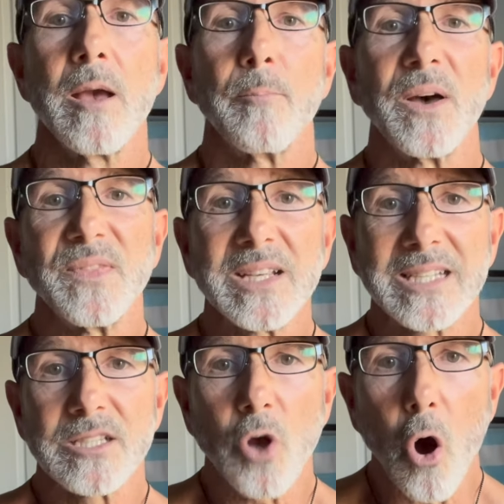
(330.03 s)
but this
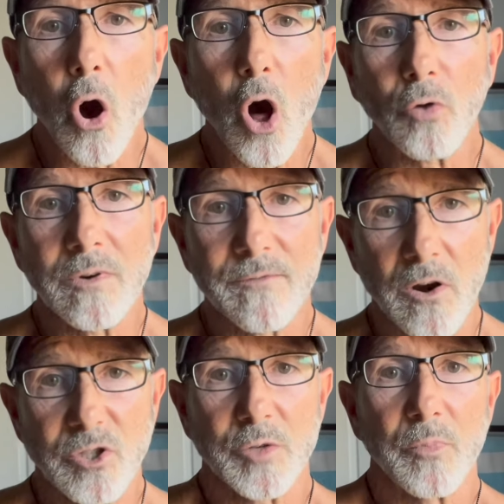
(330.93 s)
is all
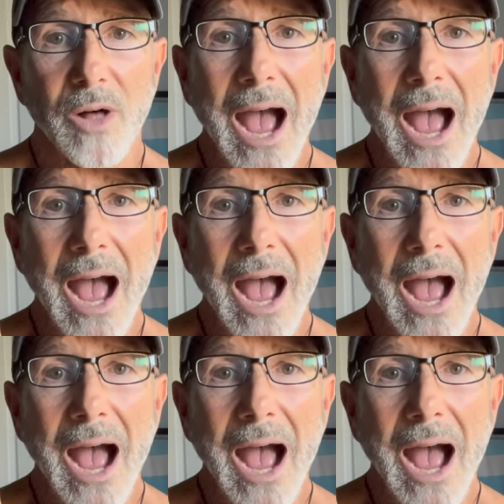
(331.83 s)
reversible.